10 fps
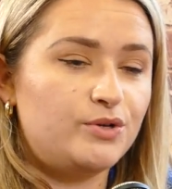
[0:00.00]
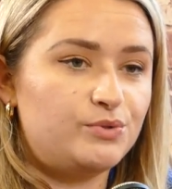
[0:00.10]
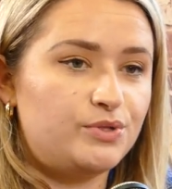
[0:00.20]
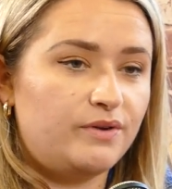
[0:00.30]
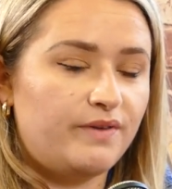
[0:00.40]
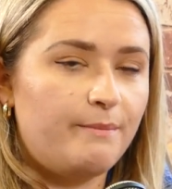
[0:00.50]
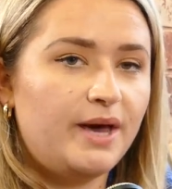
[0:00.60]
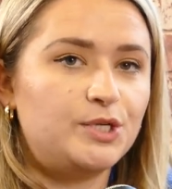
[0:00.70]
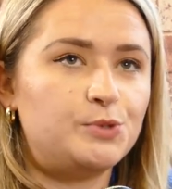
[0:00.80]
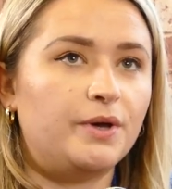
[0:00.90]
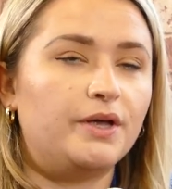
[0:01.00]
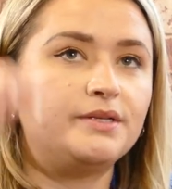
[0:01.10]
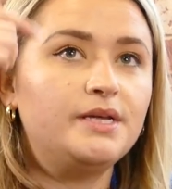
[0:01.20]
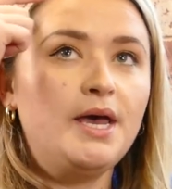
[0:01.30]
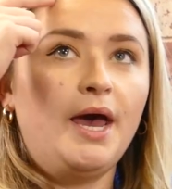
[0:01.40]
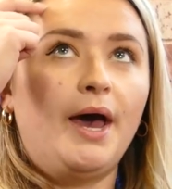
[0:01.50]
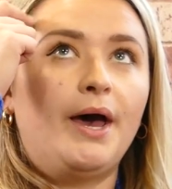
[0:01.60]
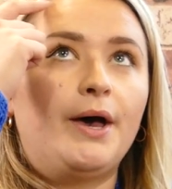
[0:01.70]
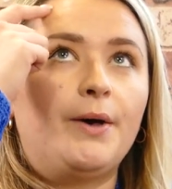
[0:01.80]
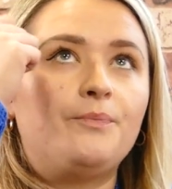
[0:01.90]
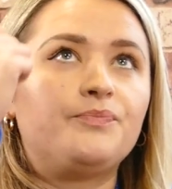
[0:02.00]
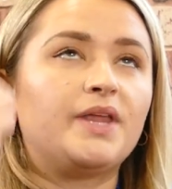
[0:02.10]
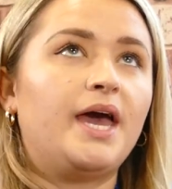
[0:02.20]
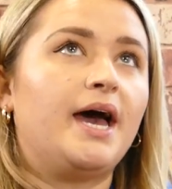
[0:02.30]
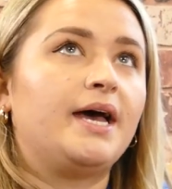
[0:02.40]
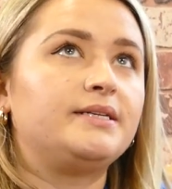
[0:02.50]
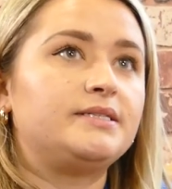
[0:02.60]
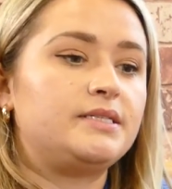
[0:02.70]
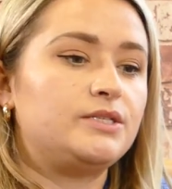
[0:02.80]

She was doing event management, and